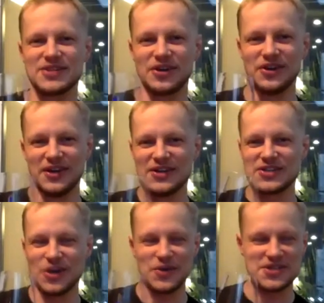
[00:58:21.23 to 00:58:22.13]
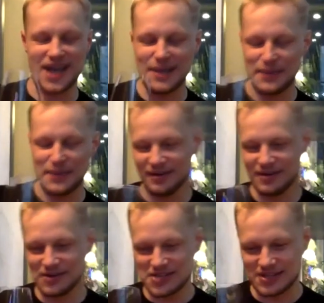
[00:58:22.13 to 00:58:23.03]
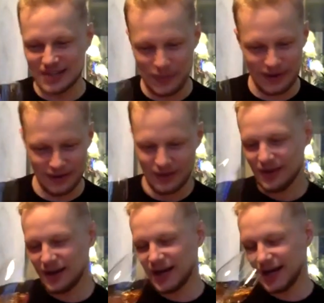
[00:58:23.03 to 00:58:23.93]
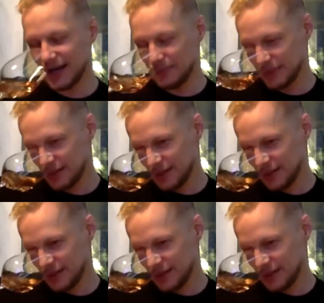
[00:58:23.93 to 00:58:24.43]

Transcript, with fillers: Zoe, Zoe's typing. You're slipping. Um,